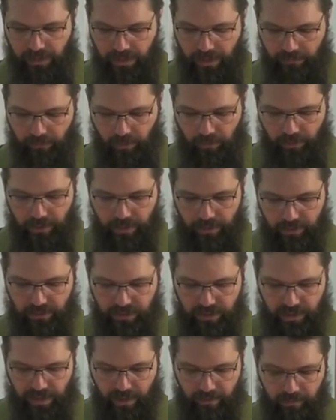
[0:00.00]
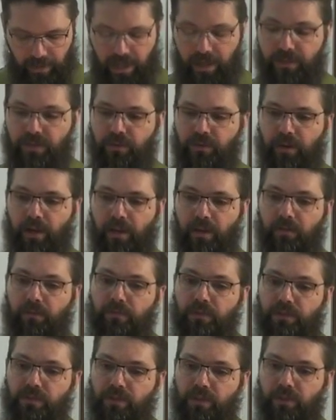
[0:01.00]
and everyone else in that mass
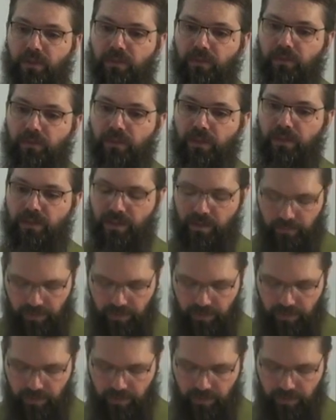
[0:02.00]
grave deserve to